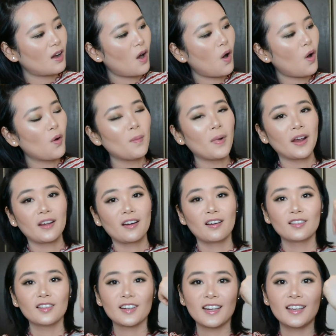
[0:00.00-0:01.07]
Oh my
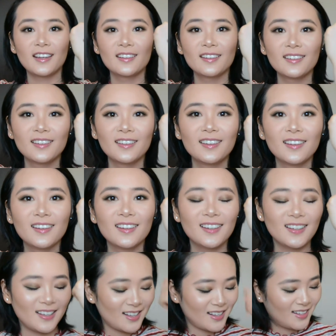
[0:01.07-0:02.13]
god, look at it.
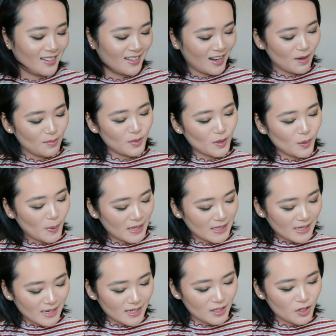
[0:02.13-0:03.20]
I'm so
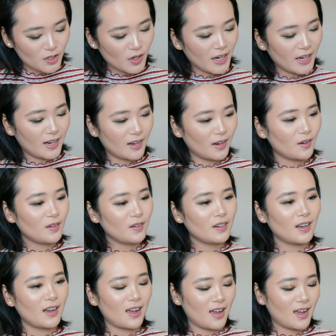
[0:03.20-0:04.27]
excited to try it out.
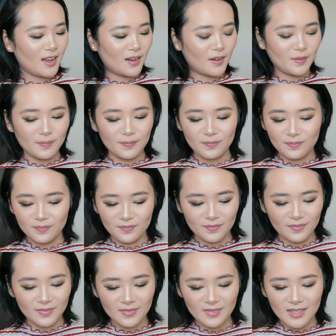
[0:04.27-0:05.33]
Um,
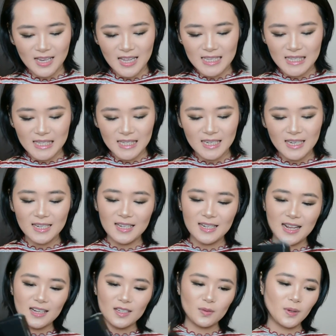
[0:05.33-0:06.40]
let's see the
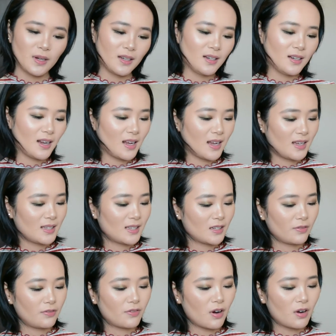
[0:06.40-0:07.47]
next one is
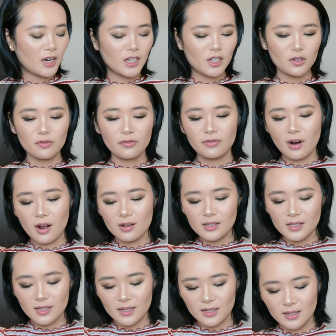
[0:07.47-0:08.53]
the Fall Into
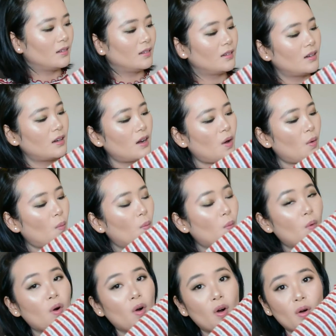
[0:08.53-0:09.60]
Frost.
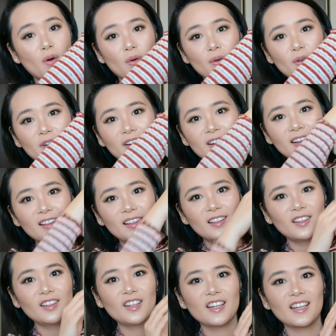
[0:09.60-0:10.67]
Whoa,
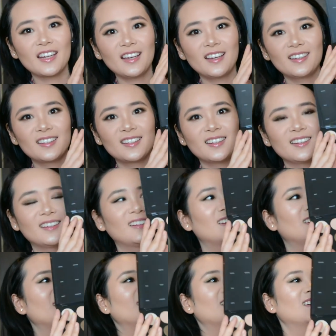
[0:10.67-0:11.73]
look it.
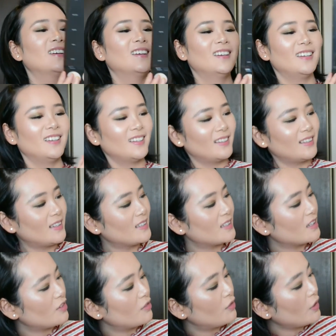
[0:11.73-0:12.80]

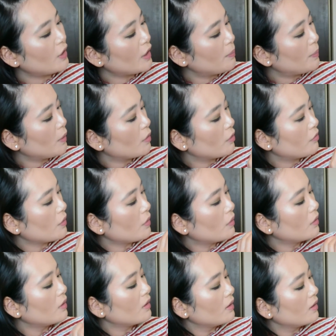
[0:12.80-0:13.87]
This is very beautiful.